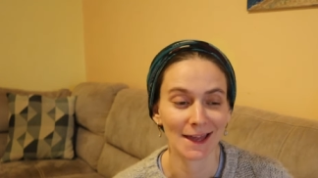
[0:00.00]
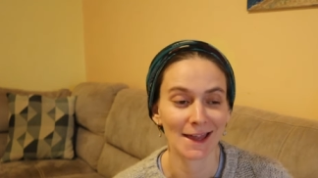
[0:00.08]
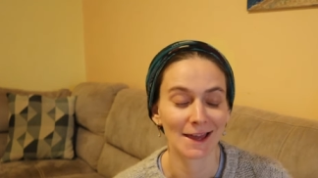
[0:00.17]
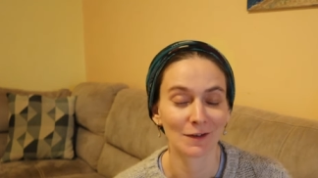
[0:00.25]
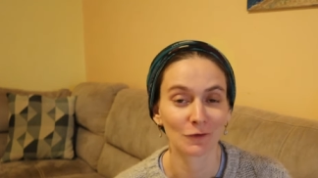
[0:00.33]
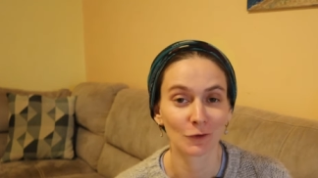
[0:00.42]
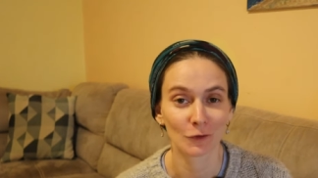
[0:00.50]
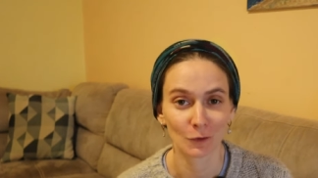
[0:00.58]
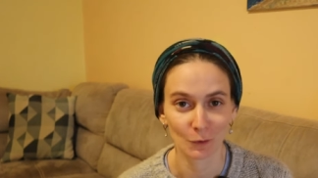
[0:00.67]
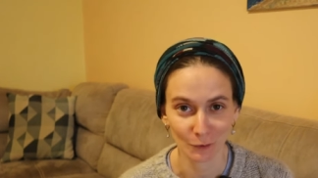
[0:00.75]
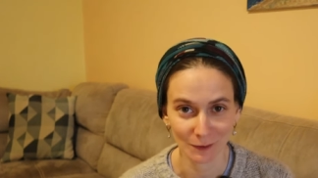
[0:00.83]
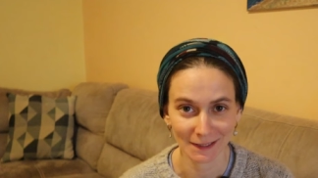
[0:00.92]
and for the
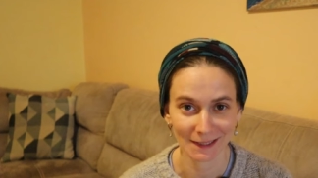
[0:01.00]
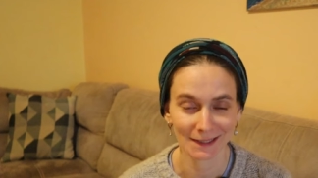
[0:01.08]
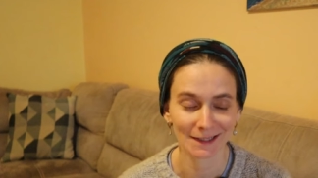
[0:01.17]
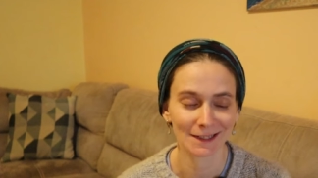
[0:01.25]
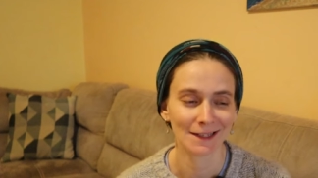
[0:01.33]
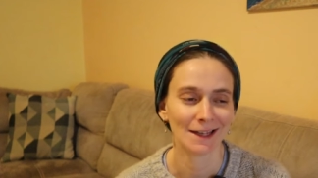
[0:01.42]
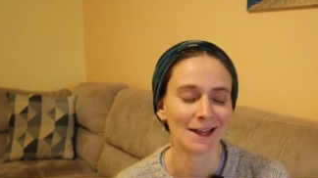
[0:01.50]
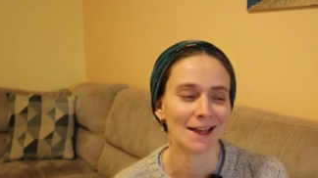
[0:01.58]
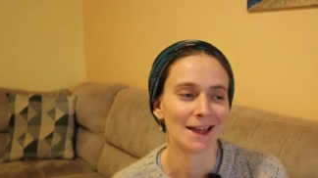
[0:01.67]
wounded